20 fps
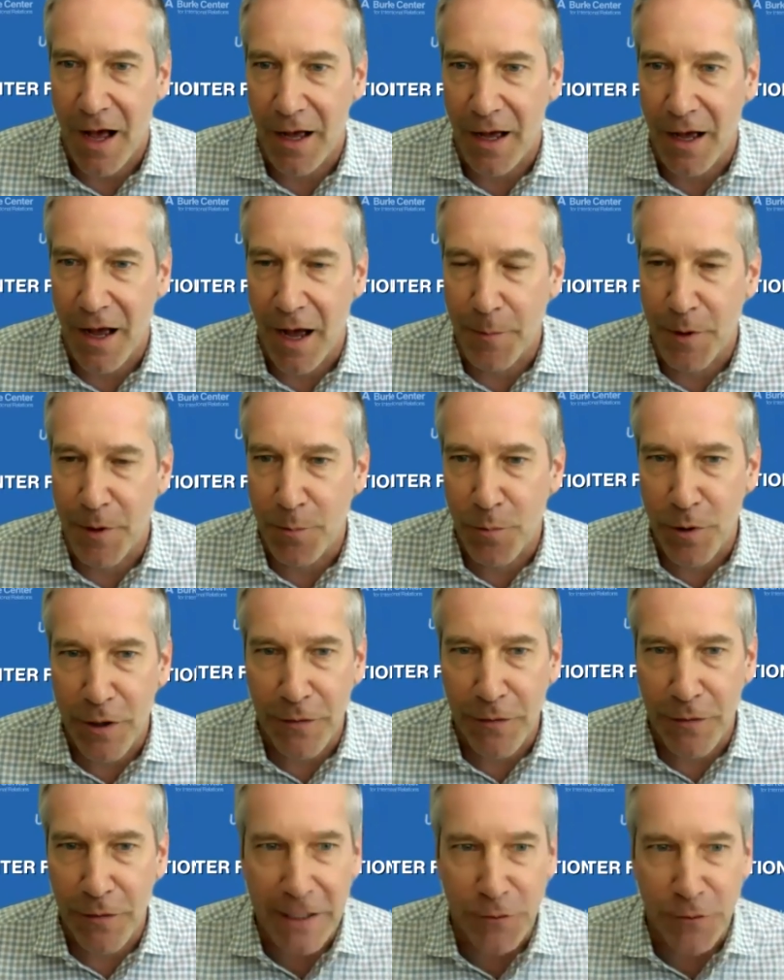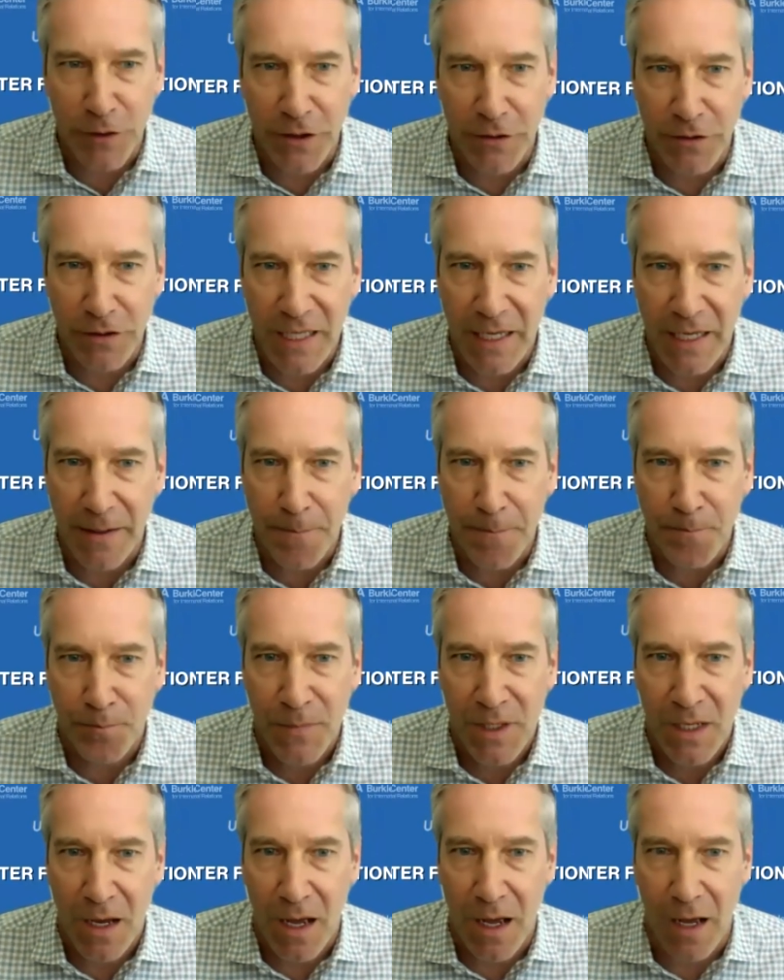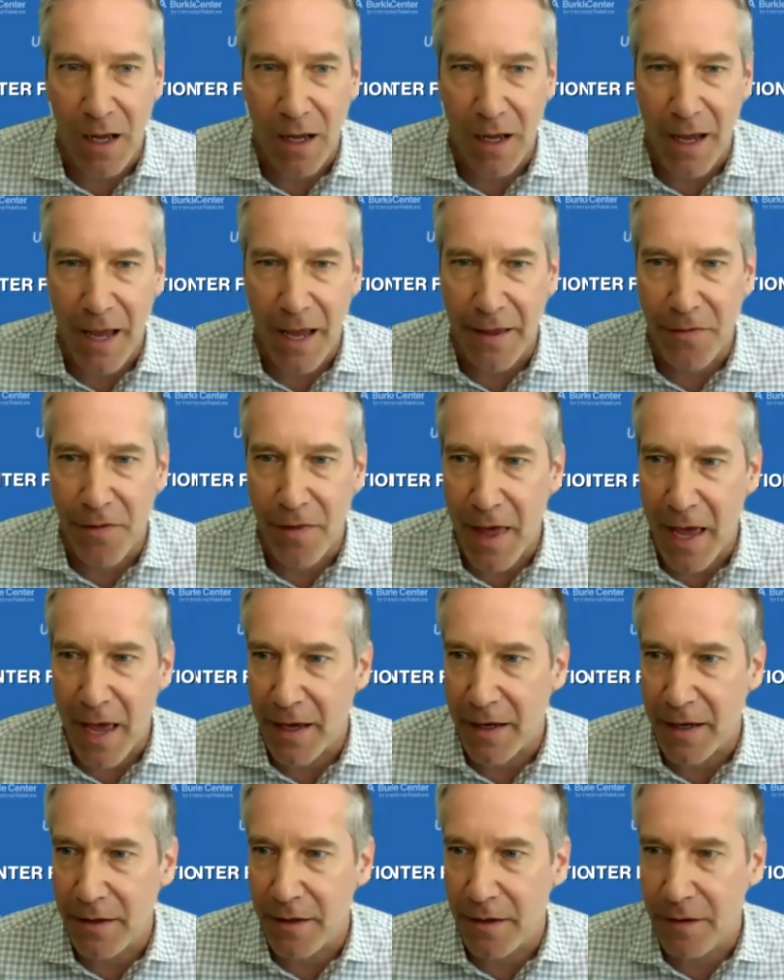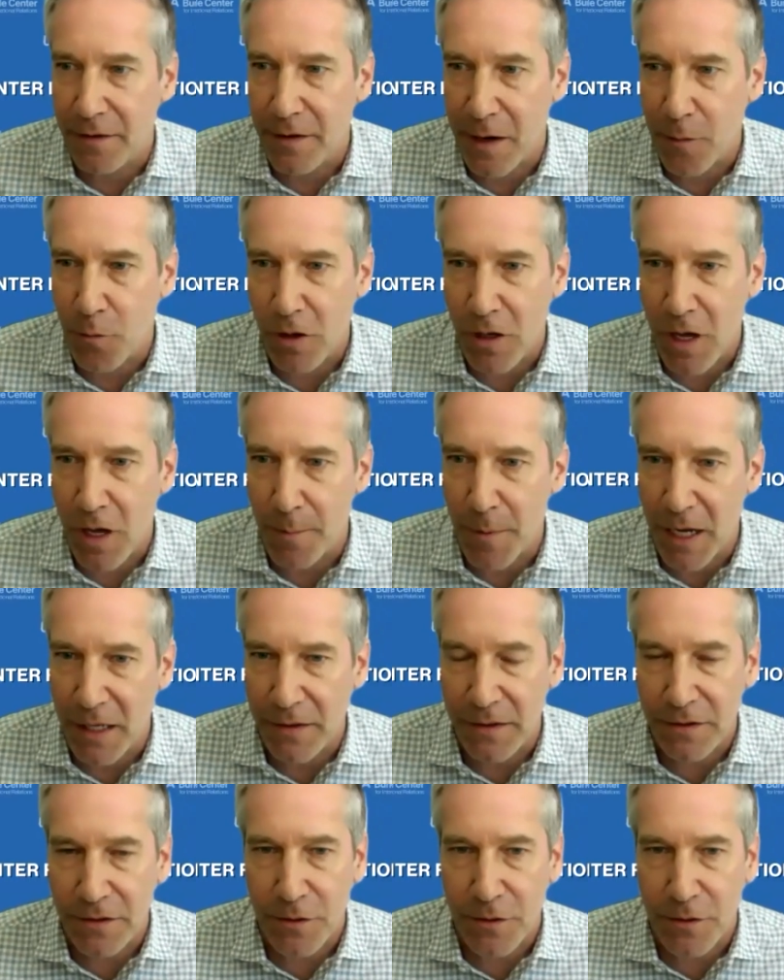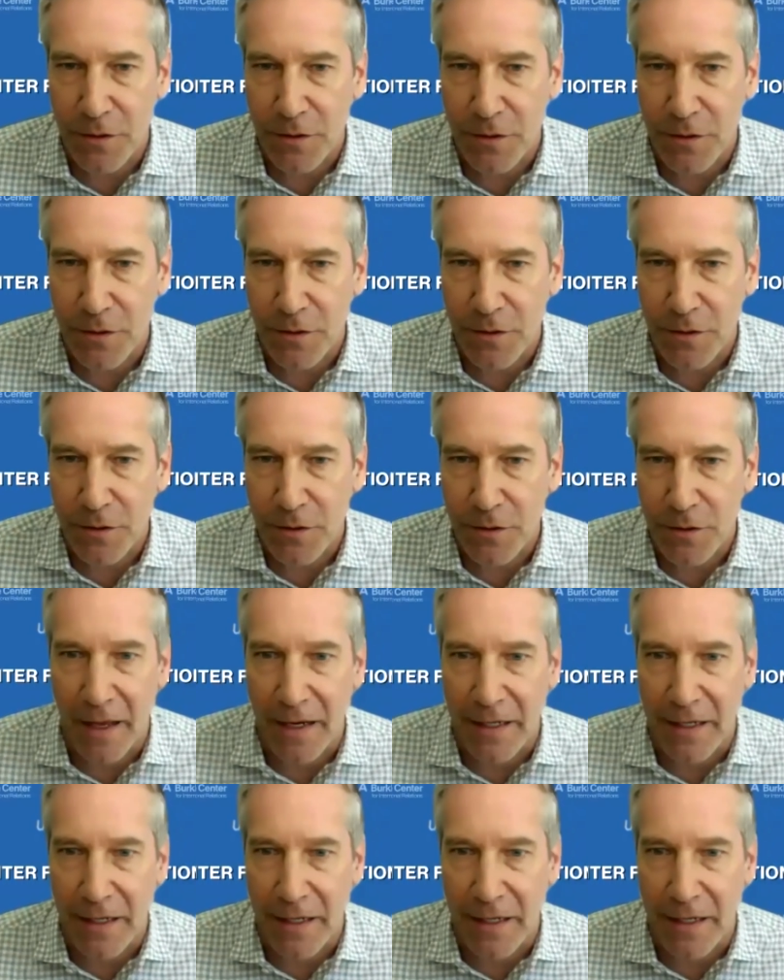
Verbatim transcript: Uh, I'm going to briefly introduce them, uh, and then they will come on the screen.